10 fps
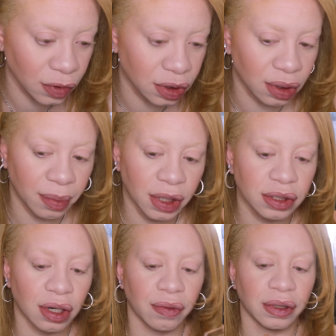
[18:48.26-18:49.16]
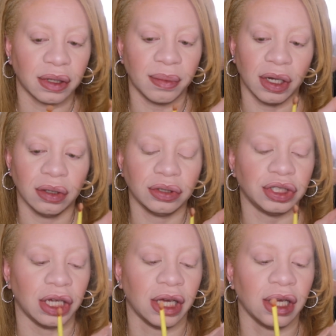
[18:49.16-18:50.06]
So I'm going to start with the middle
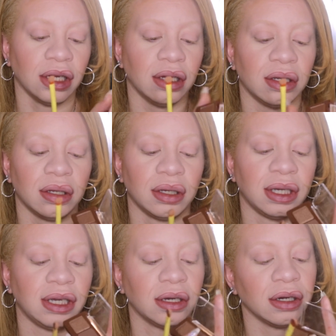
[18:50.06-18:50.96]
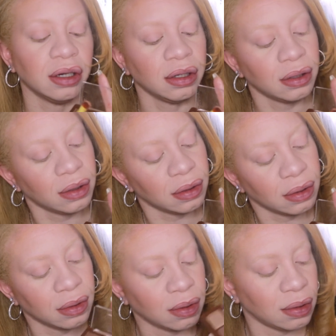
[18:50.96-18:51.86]
shade here.
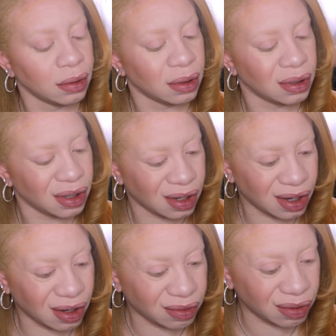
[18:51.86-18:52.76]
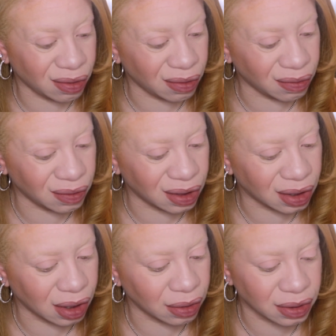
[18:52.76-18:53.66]
I don't know, the
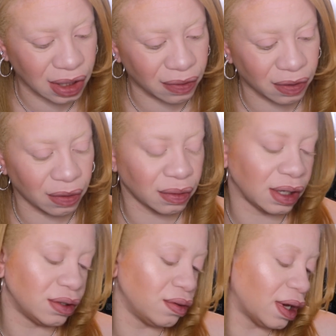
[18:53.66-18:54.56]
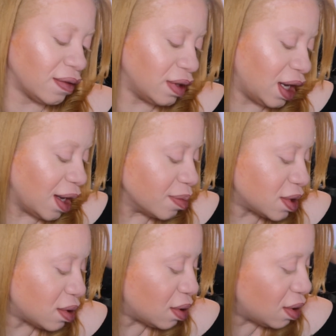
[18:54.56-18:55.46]
colors have, oh, they do have
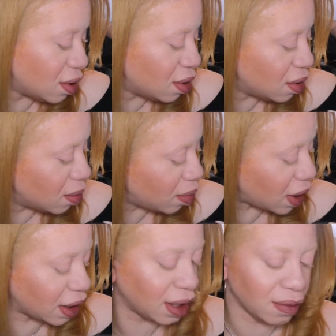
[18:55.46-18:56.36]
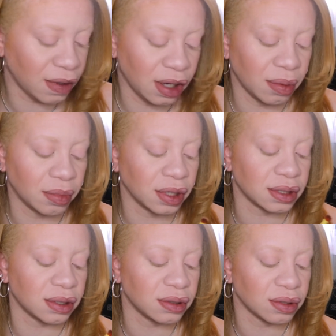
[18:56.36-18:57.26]
names, but I can't read them
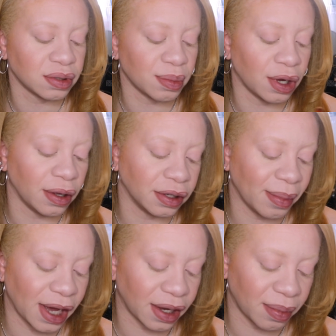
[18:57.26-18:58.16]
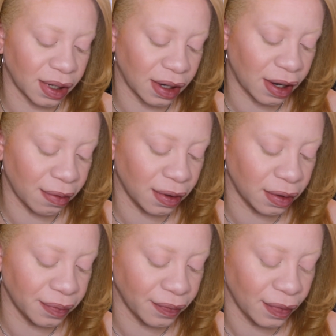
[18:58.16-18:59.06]
because they're so small on the back, but I will,